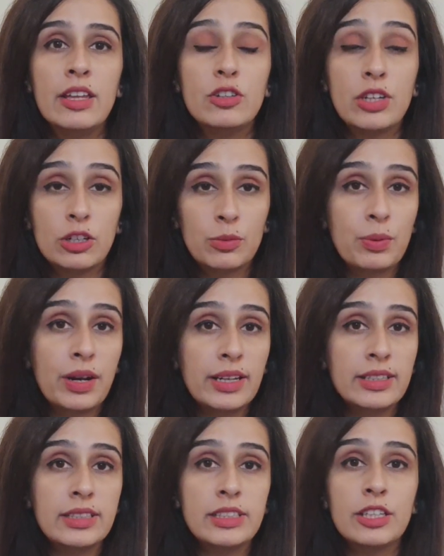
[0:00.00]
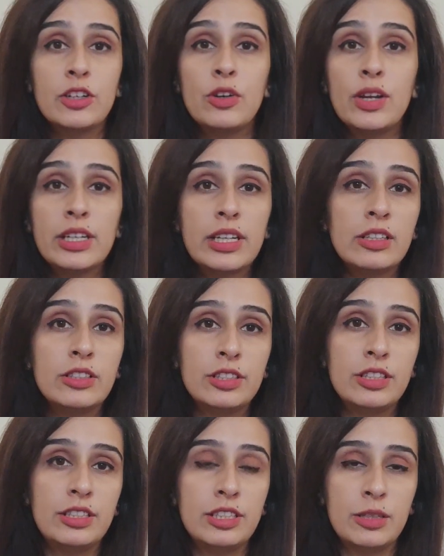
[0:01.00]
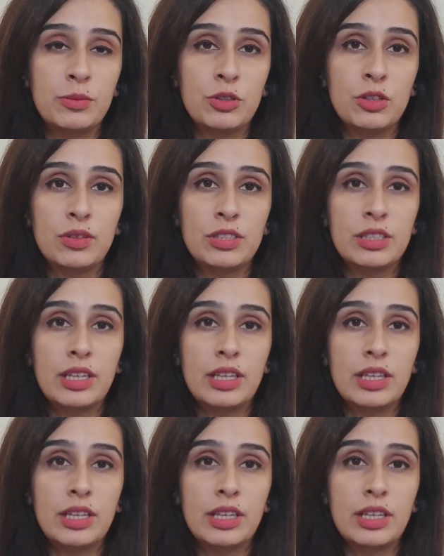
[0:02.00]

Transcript: TailorBrands is a great LLC setup service,